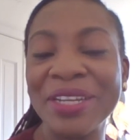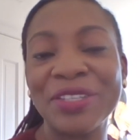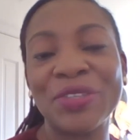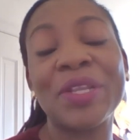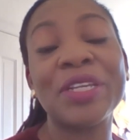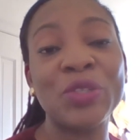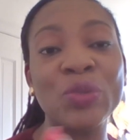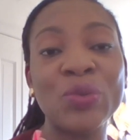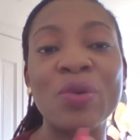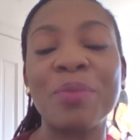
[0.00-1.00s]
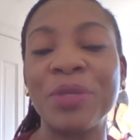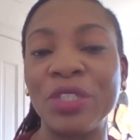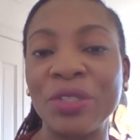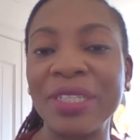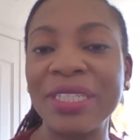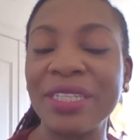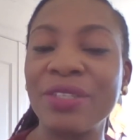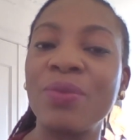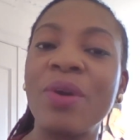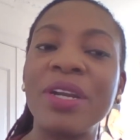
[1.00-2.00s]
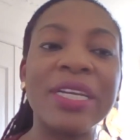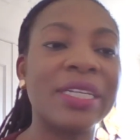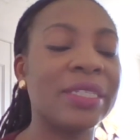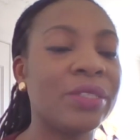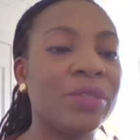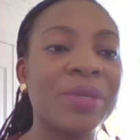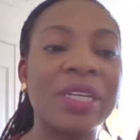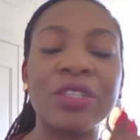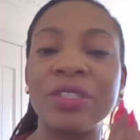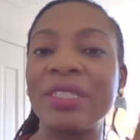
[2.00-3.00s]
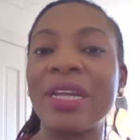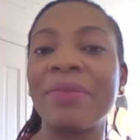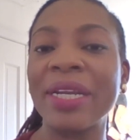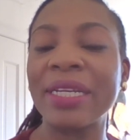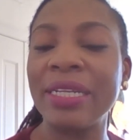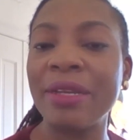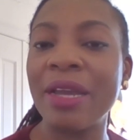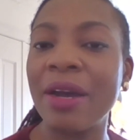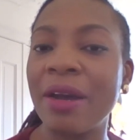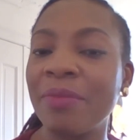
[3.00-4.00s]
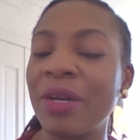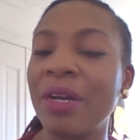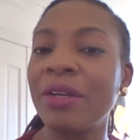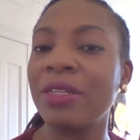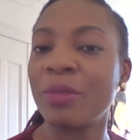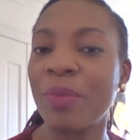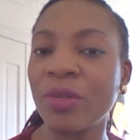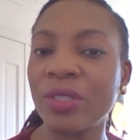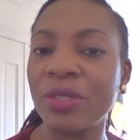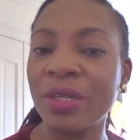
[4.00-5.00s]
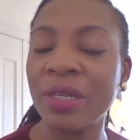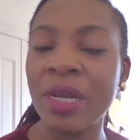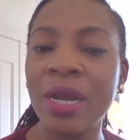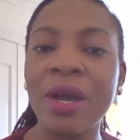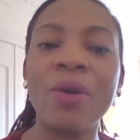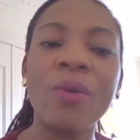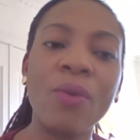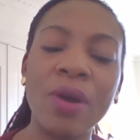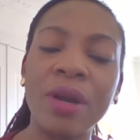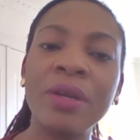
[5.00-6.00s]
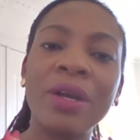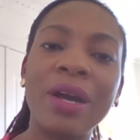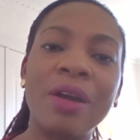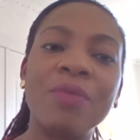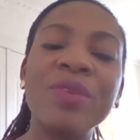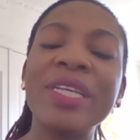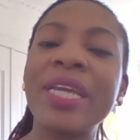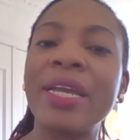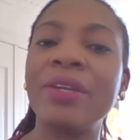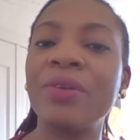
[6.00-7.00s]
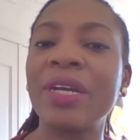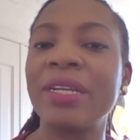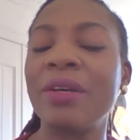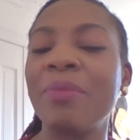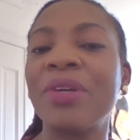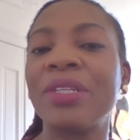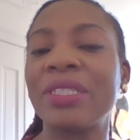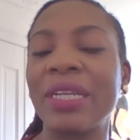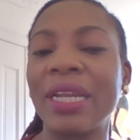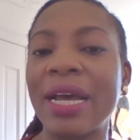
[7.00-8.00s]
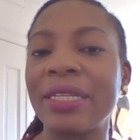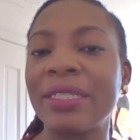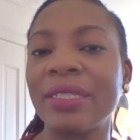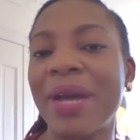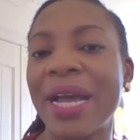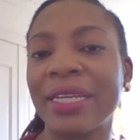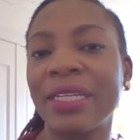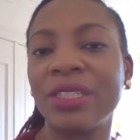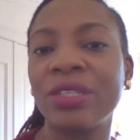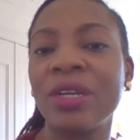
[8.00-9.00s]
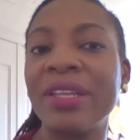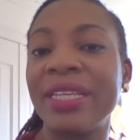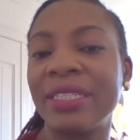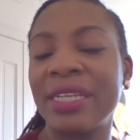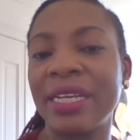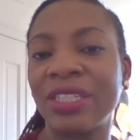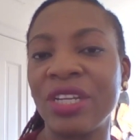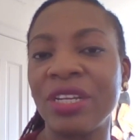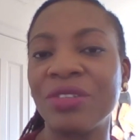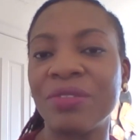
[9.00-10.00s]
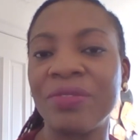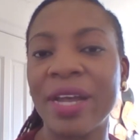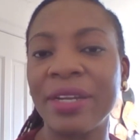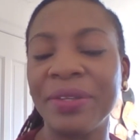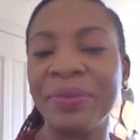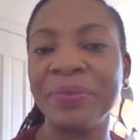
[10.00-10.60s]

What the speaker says: So there are two opportunities. One is you can just directly sponsor, or we can look at a personalized package where there's an exchange of value.